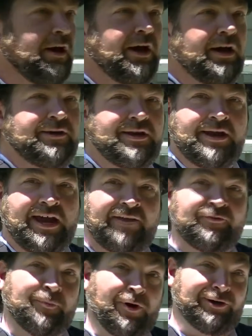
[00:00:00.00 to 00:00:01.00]
I didn't
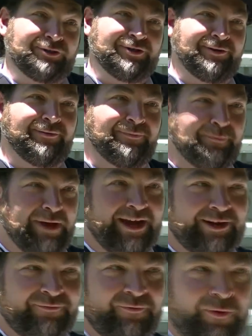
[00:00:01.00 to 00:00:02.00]
have to march to
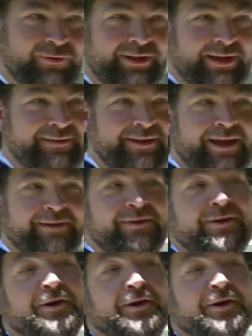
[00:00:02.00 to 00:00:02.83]
back and forth like that.